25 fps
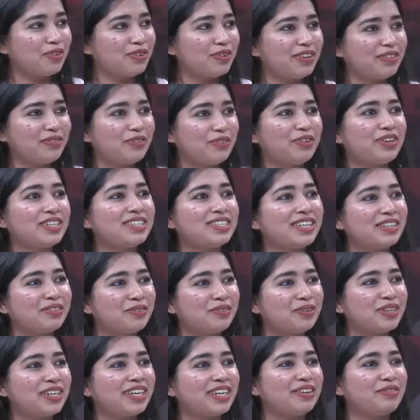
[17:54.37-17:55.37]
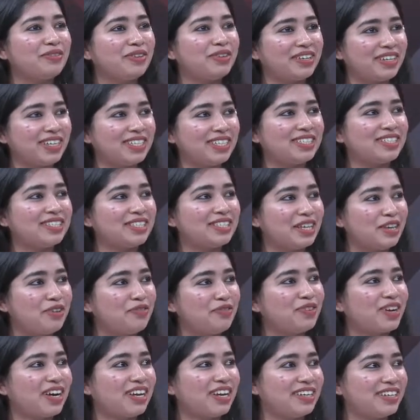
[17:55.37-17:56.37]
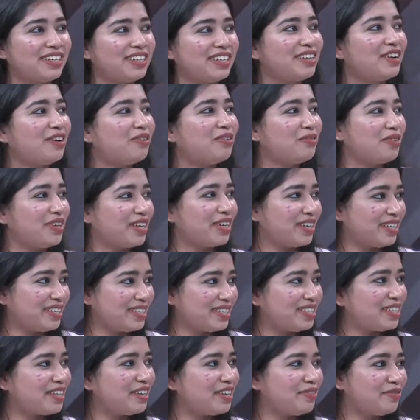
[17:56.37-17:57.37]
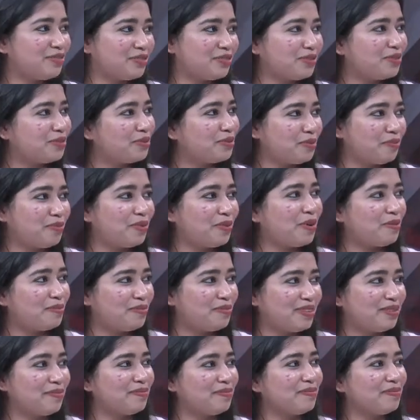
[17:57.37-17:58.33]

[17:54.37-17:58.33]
that, we was like, okay, we reached in safe country. Now we are in safe zone, no problem.